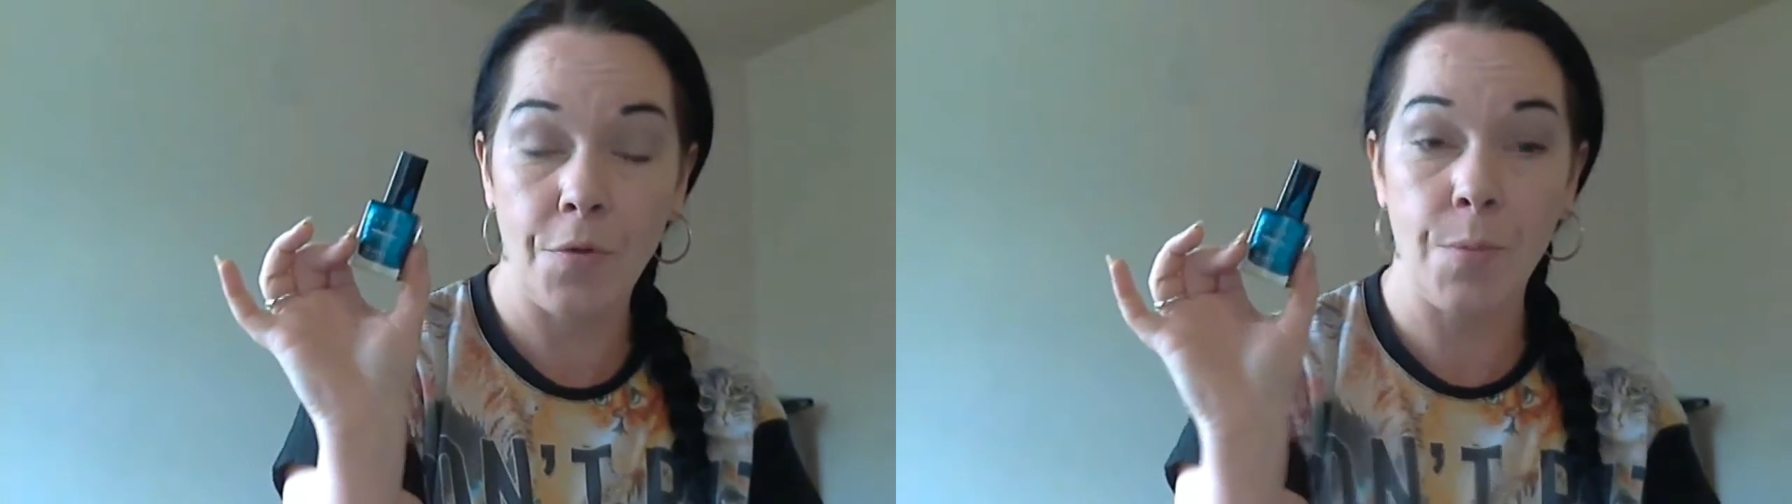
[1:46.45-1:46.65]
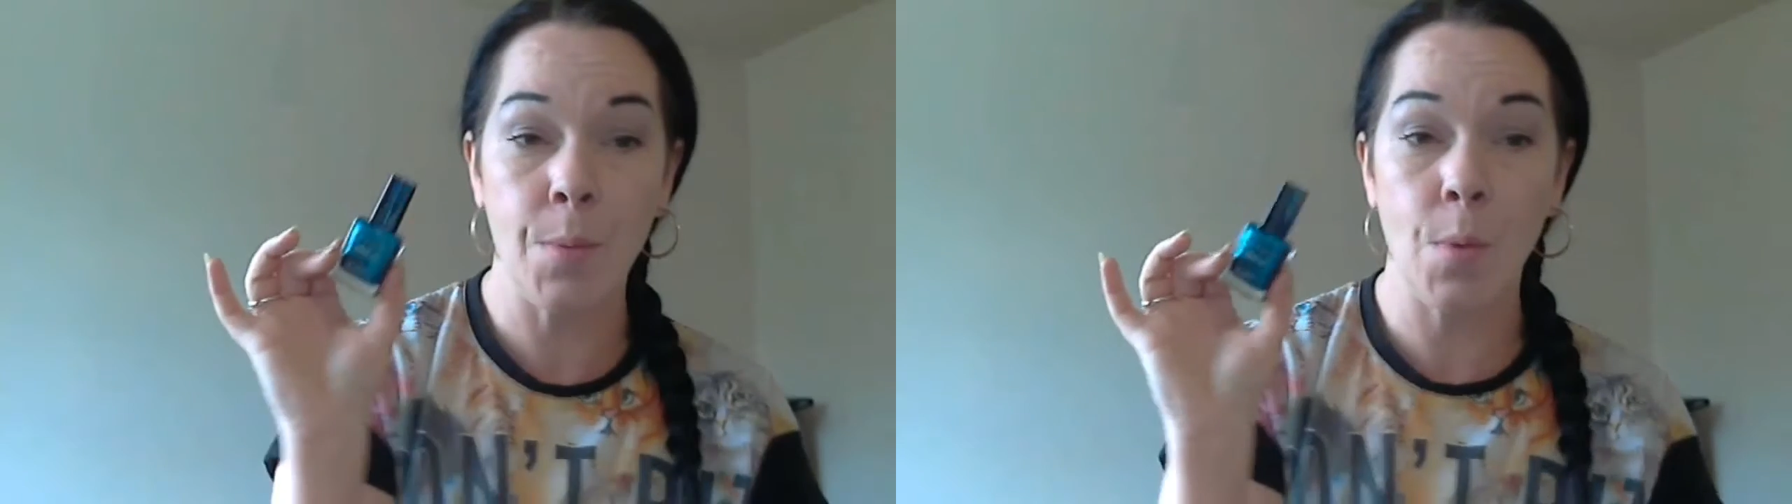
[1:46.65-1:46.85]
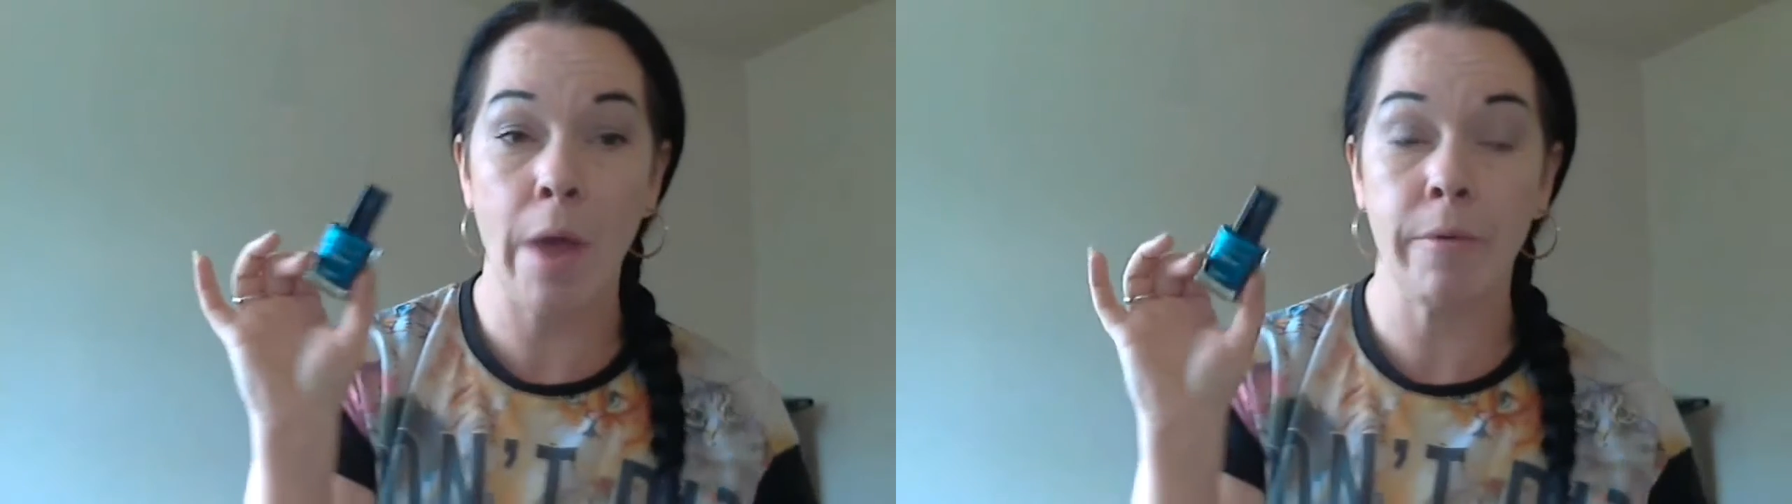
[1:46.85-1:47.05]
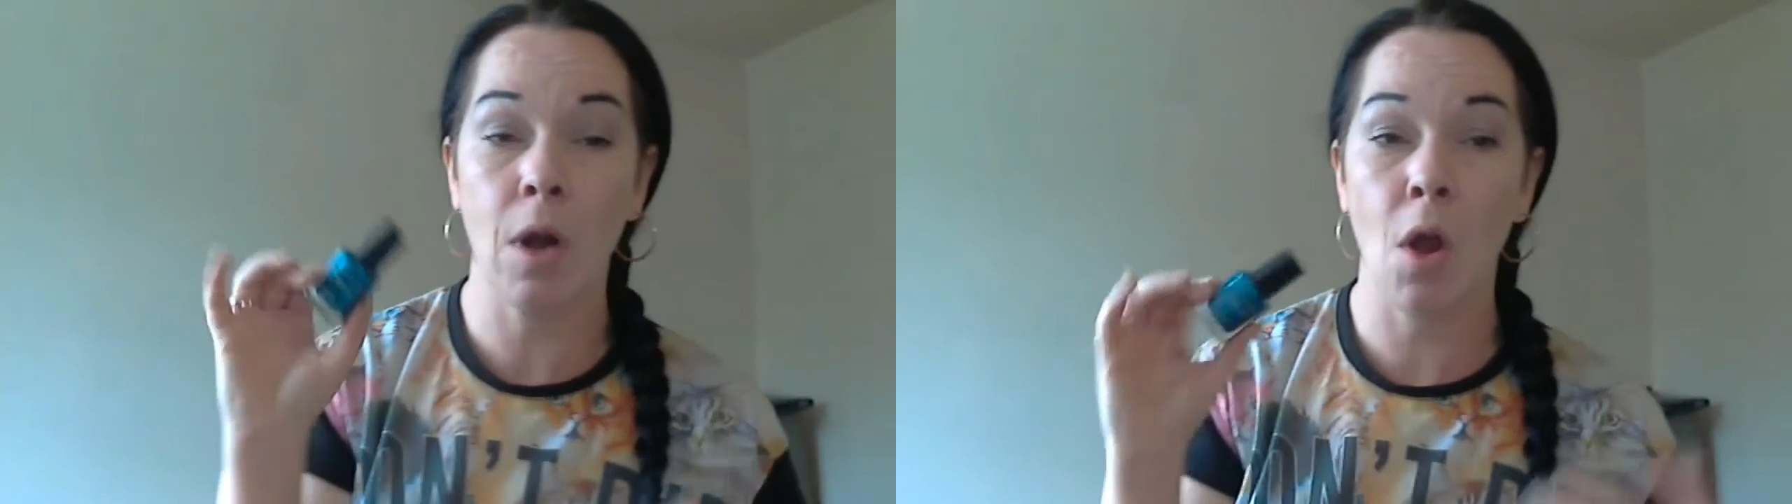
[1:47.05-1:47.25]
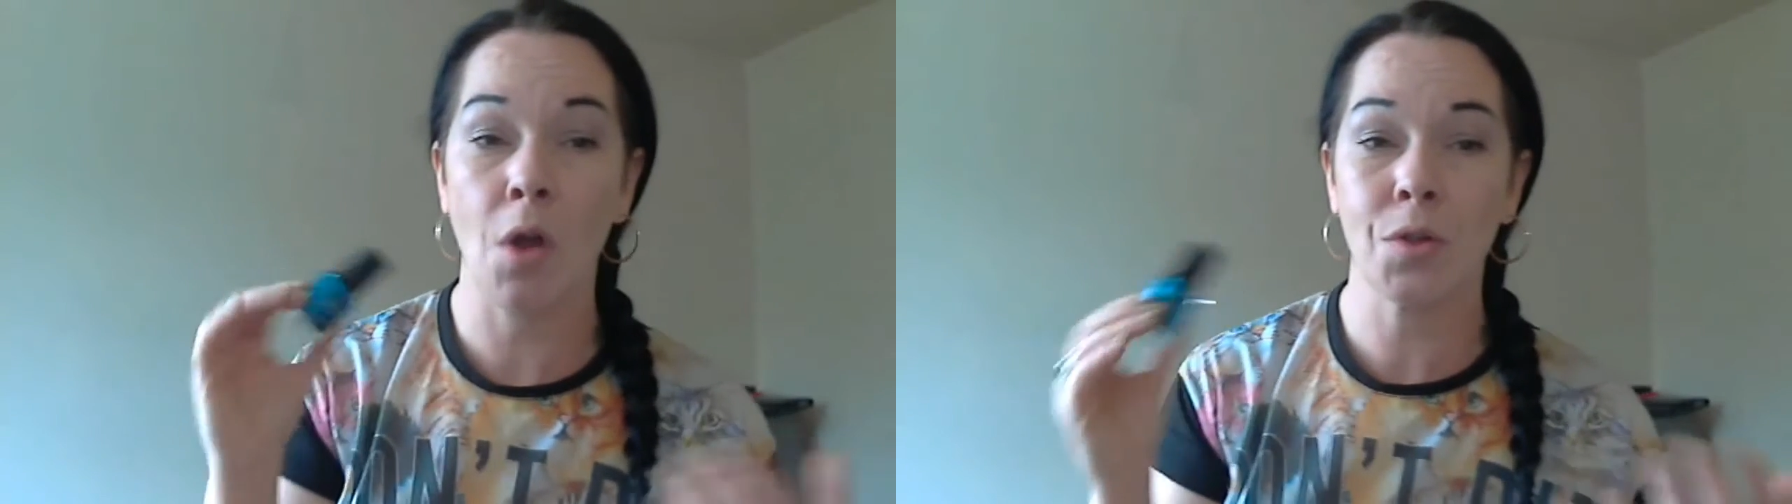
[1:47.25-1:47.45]
I've been wearing a
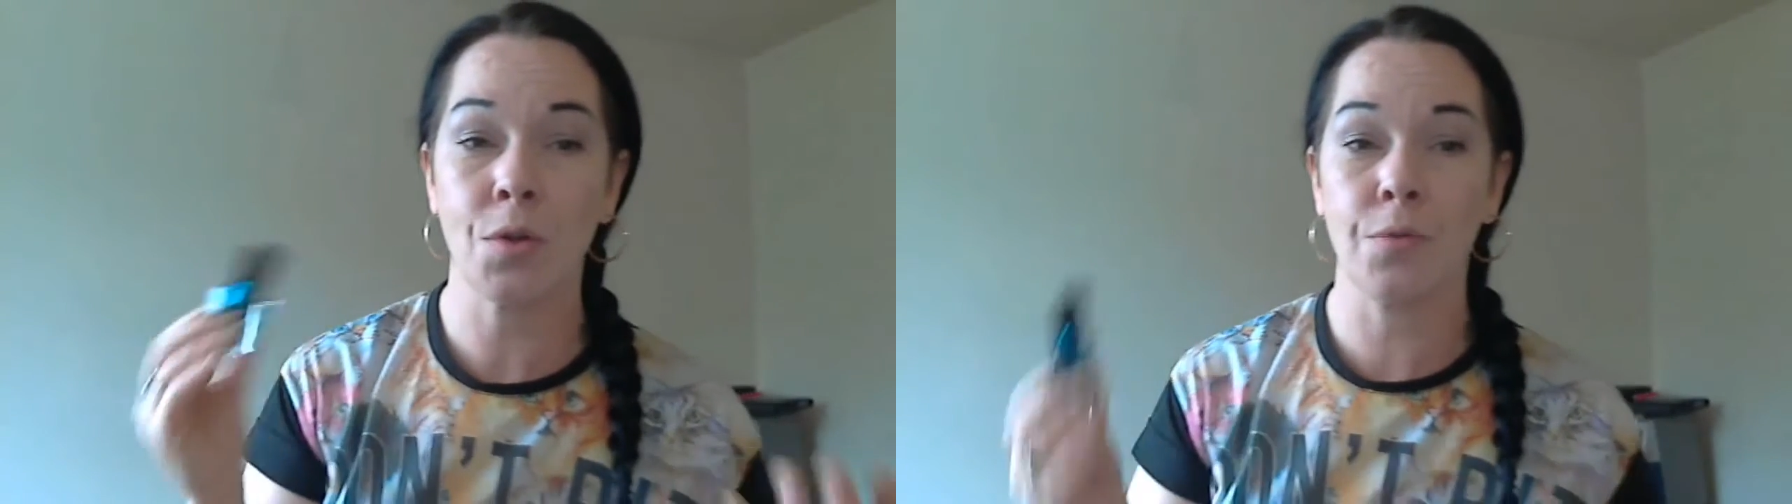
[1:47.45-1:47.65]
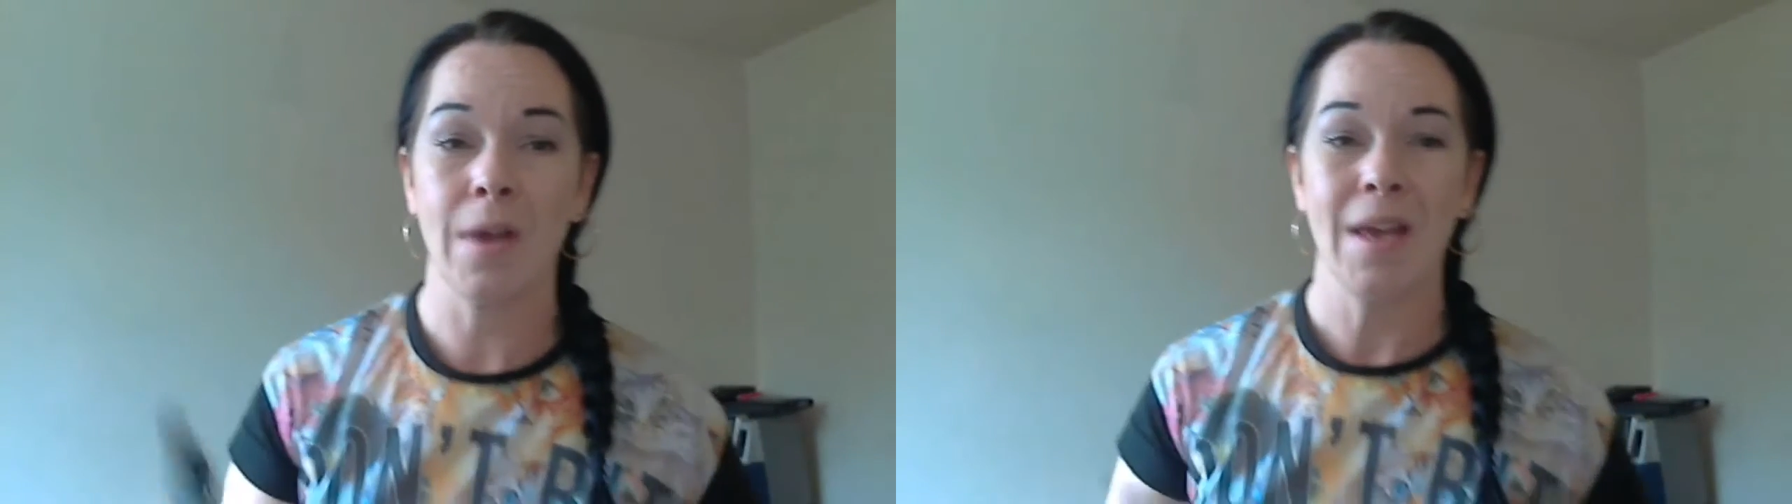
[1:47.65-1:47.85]
lot of